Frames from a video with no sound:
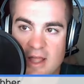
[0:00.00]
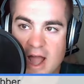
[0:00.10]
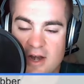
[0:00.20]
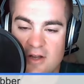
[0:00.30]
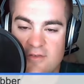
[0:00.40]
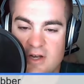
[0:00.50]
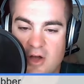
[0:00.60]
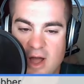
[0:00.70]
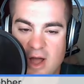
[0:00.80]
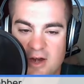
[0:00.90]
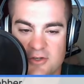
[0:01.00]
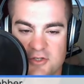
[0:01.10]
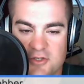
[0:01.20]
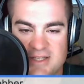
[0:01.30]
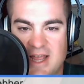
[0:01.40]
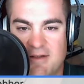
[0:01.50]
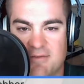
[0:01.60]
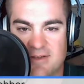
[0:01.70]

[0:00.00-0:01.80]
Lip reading: I don't even know how to address half of it.